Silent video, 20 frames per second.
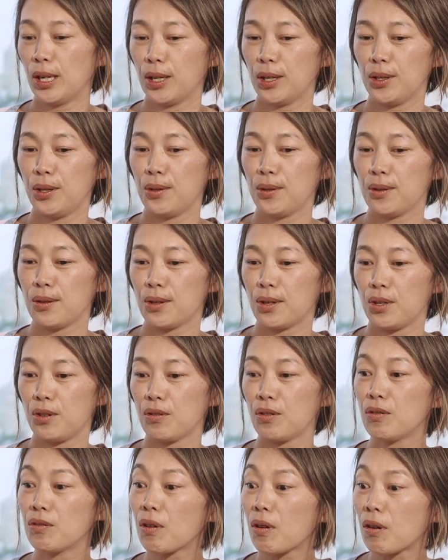you
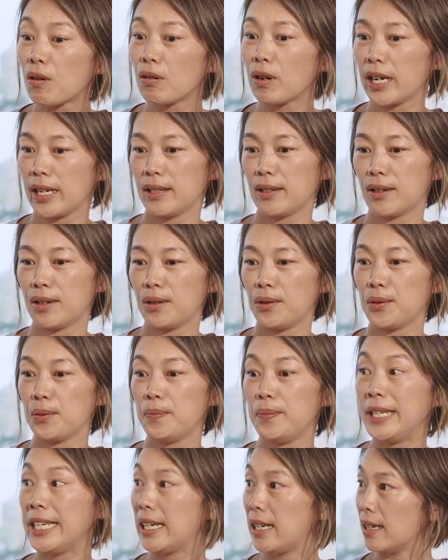grow and you
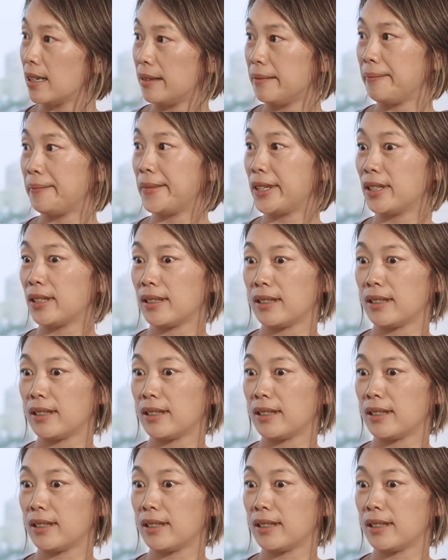become